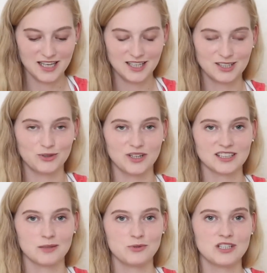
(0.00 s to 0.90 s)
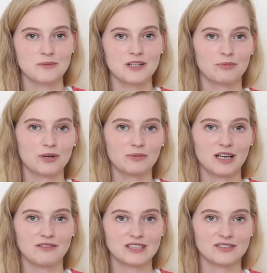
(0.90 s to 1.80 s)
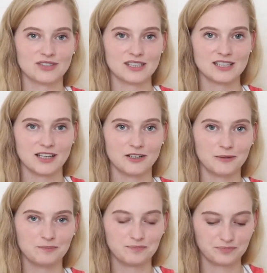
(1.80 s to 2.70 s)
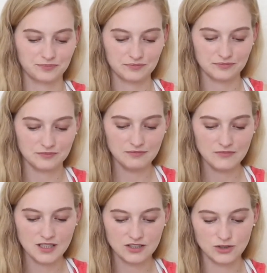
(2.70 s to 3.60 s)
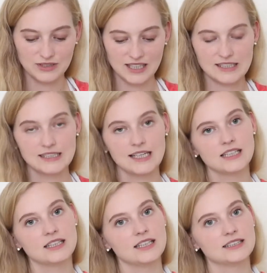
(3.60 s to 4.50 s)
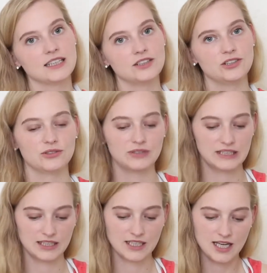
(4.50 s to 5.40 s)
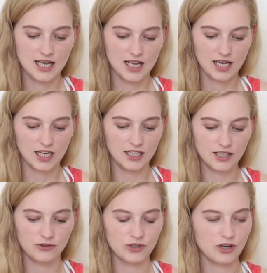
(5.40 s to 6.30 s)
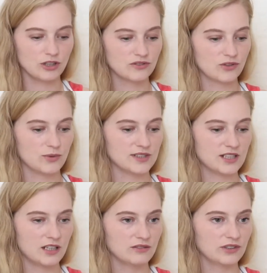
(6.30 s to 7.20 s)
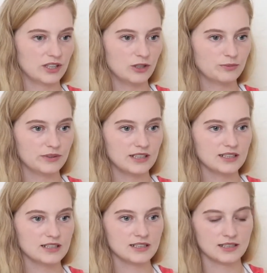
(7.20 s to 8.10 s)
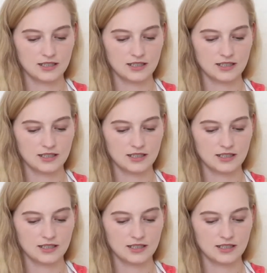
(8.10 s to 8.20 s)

So next time you see me, I'll probably have a different setup. So with that said, let's get into your reading. Can I get 3 cards for one side of Leo, please?